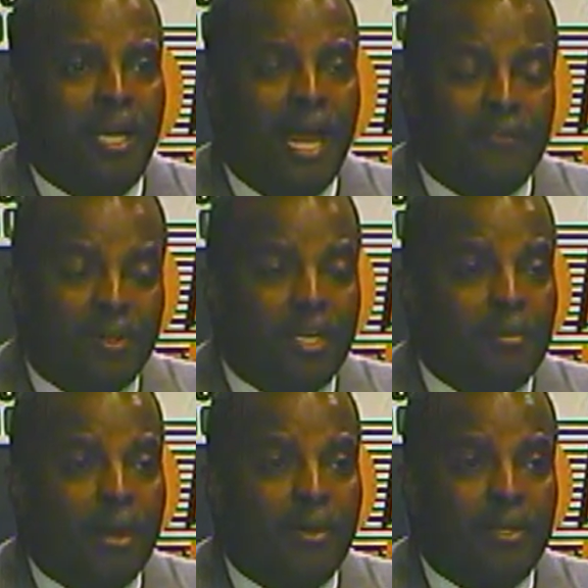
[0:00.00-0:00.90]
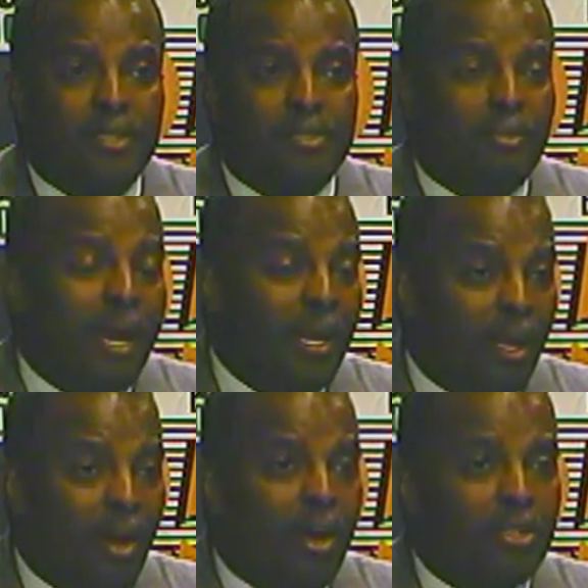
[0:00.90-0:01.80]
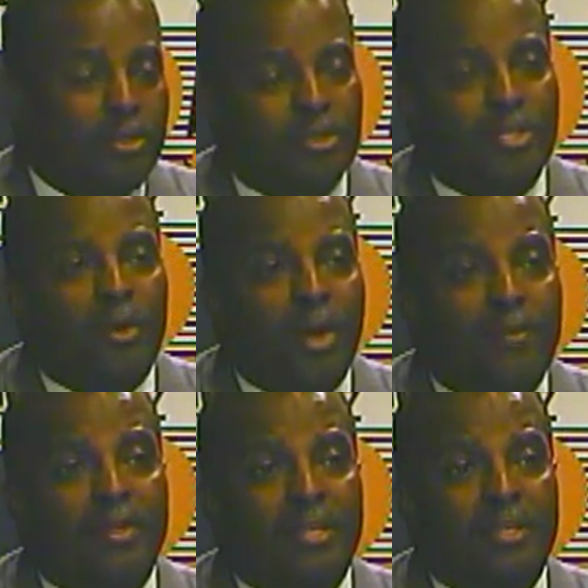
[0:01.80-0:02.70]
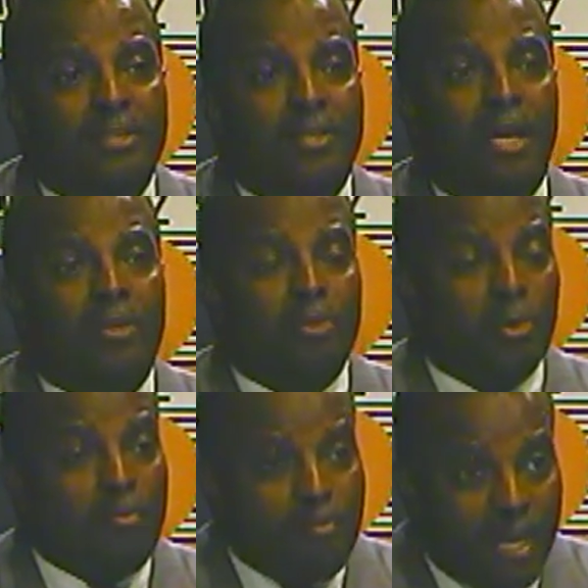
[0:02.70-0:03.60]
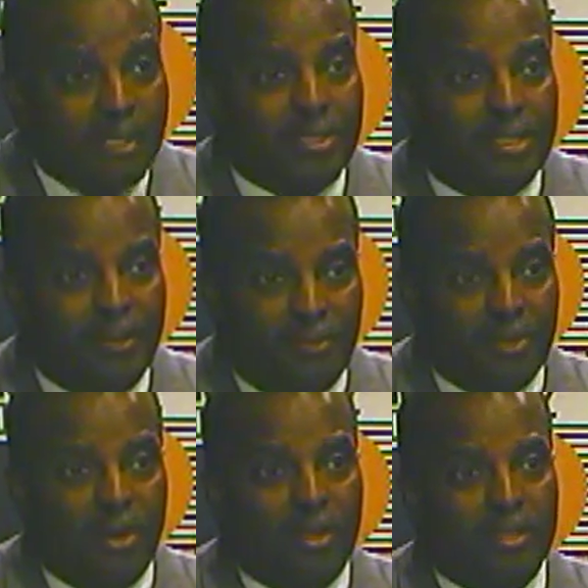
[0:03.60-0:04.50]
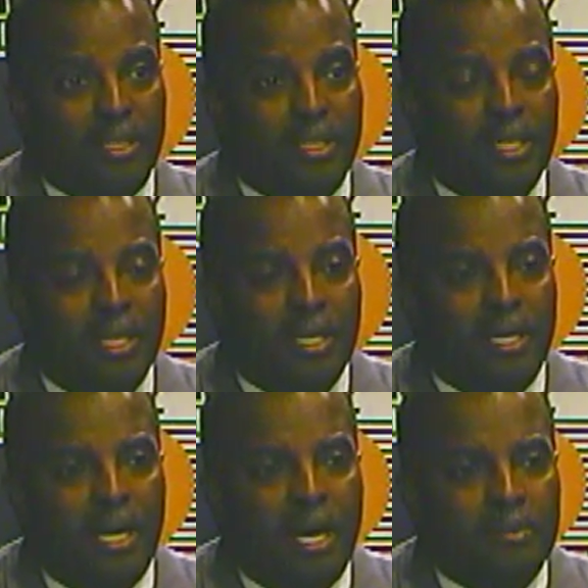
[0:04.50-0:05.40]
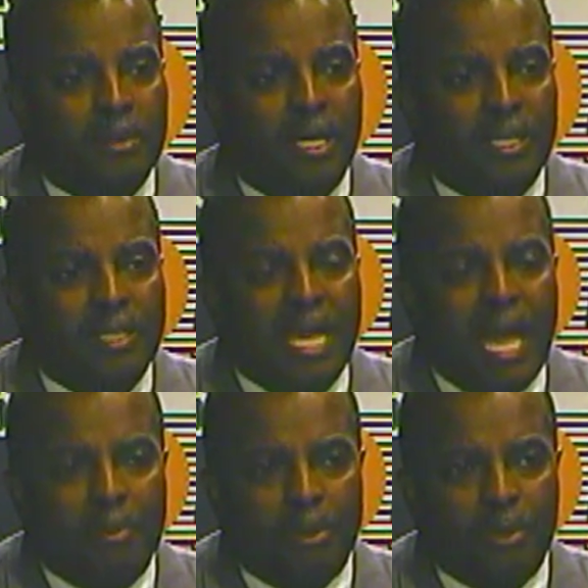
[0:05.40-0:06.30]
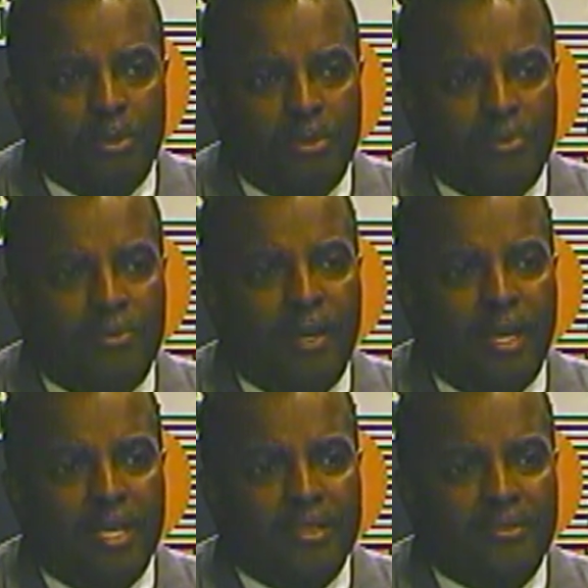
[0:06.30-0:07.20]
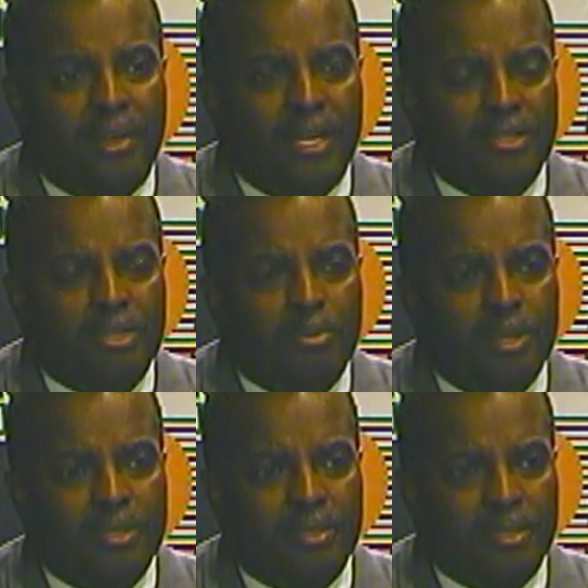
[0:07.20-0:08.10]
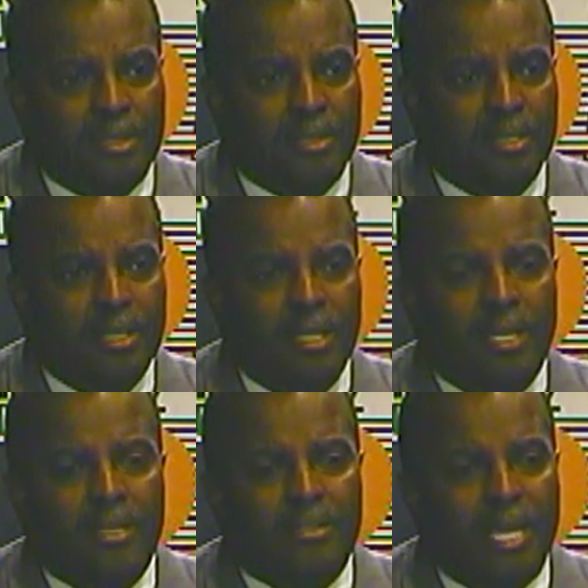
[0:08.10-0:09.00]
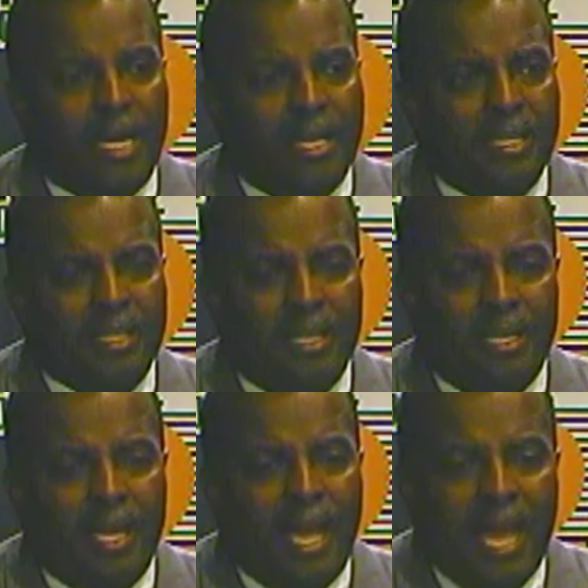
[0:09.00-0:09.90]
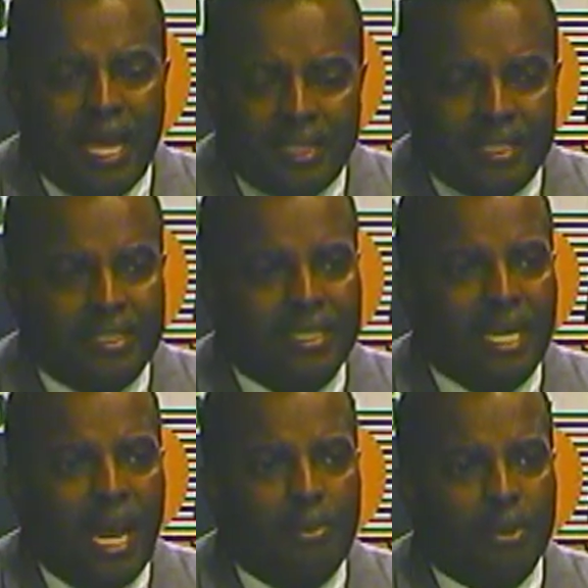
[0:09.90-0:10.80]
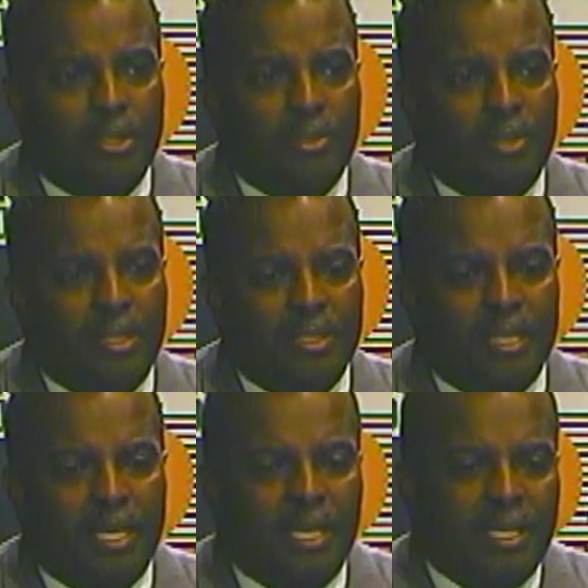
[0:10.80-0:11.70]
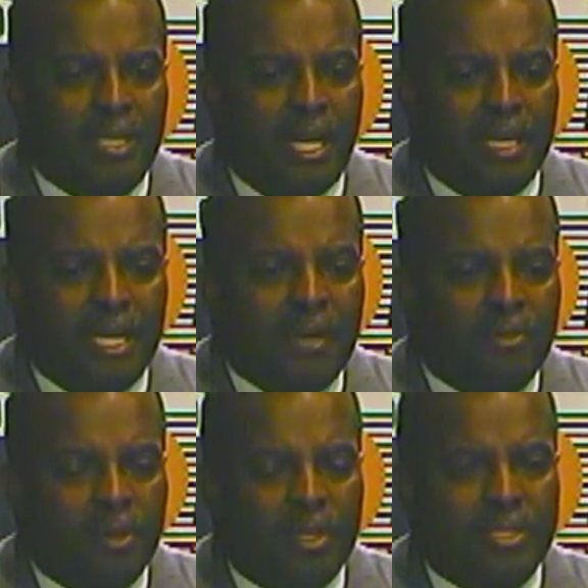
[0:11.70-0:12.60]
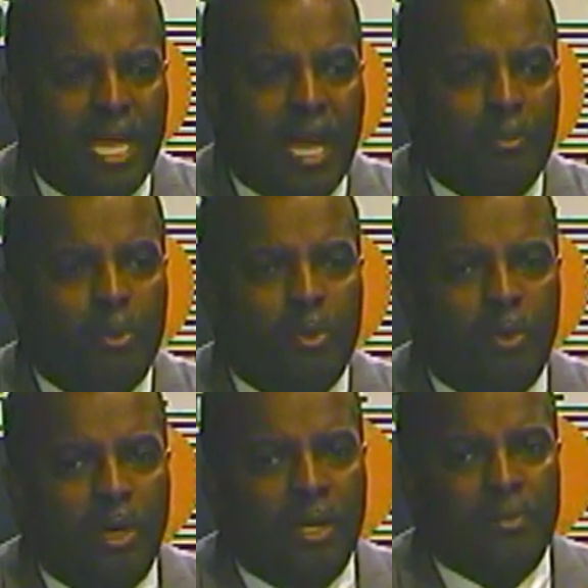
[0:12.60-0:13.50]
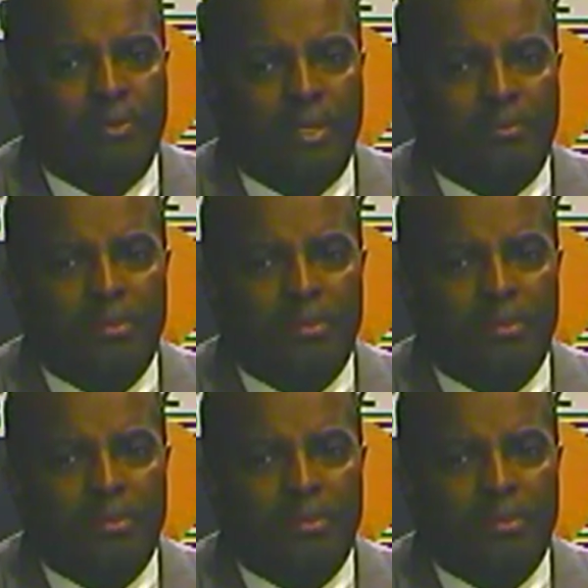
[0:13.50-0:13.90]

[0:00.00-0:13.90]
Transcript: African Americans by and large are still having tremendous difficulty getting capital to finance their businesses. Second, accessing opportunities. And I gave you an example of,